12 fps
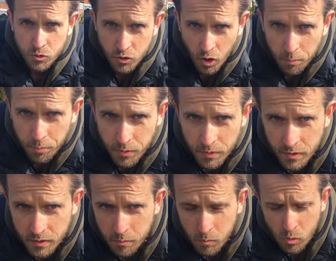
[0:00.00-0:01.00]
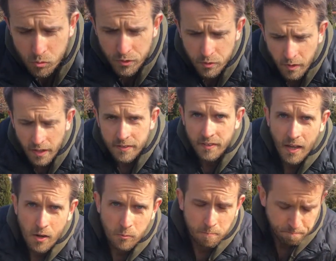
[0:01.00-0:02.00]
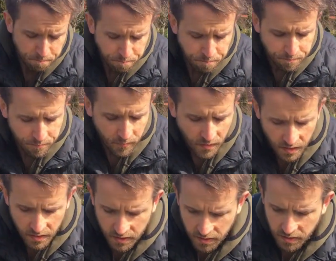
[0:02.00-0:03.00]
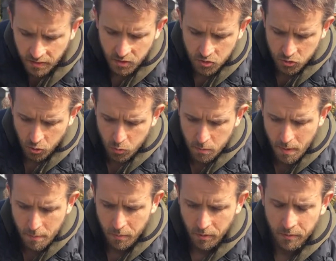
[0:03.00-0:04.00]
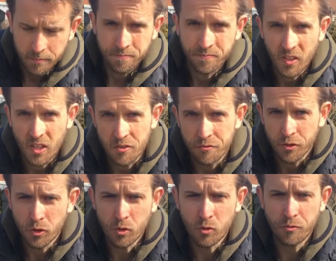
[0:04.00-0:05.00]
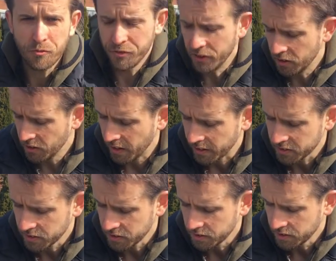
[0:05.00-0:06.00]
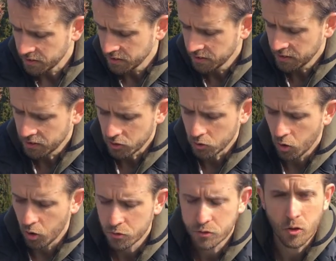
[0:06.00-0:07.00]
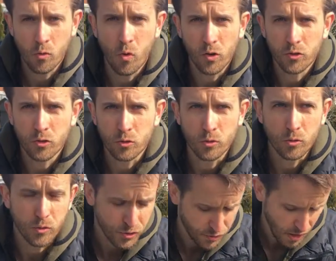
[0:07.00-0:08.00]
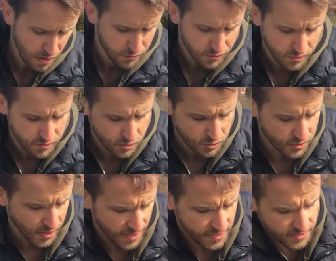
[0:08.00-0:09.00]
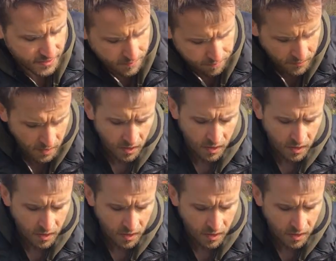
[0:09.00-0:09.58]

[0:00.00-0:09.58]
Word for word: to stop uh, the movie right now. Uh, so remember, if you feel like uh, you also want to start this society,